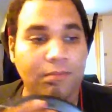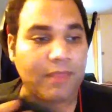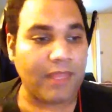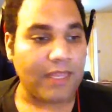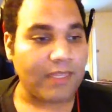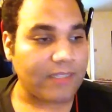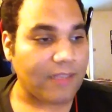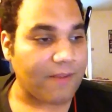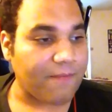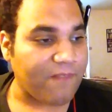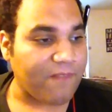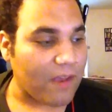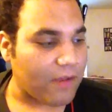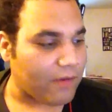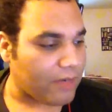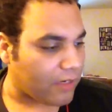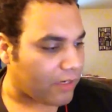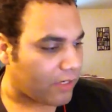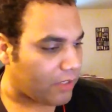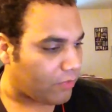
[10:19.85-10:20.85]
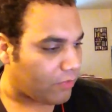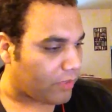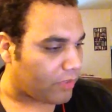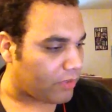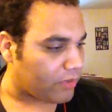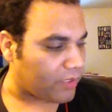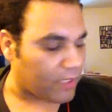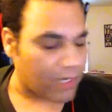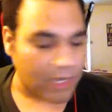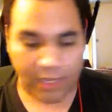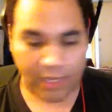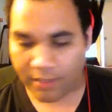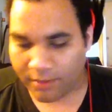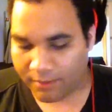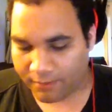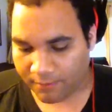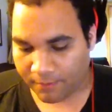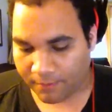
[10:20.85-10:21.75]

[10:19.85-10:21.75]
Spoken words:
things I found at Goodwill today.